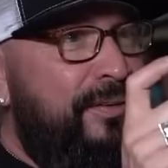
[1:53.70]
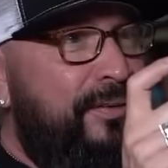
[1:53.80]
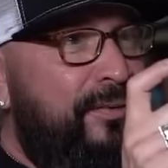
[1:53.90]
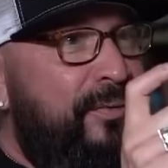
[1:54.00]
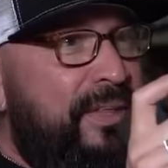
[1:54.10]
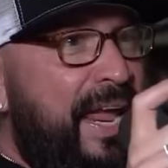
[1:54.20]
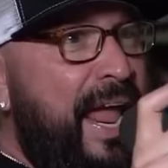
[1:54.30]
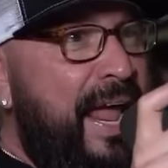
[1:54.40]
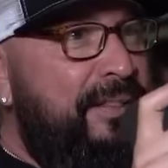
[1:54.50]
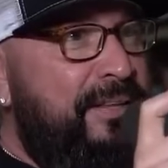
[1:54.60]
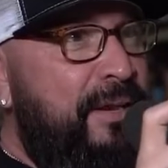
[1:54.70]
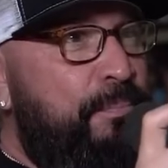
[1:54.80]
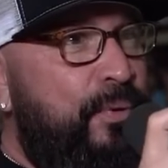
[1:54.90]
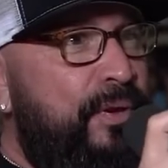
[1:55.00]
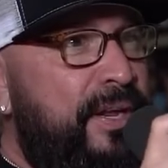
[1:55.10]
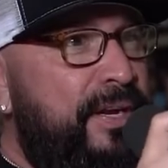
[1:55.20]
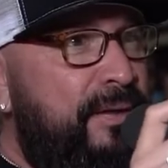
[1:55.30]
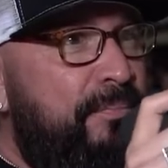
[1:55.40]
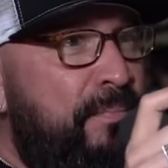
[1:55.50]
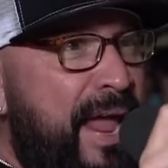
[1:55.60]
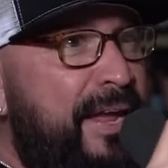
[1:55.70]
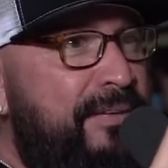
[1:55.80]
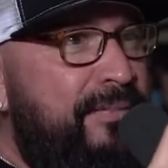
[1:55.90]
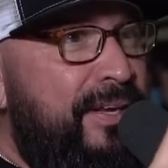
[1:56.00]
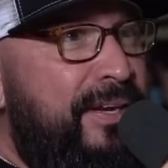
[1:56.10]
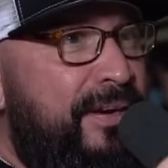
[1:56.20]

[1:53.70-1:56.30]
or the ad that they put in a magazine, in a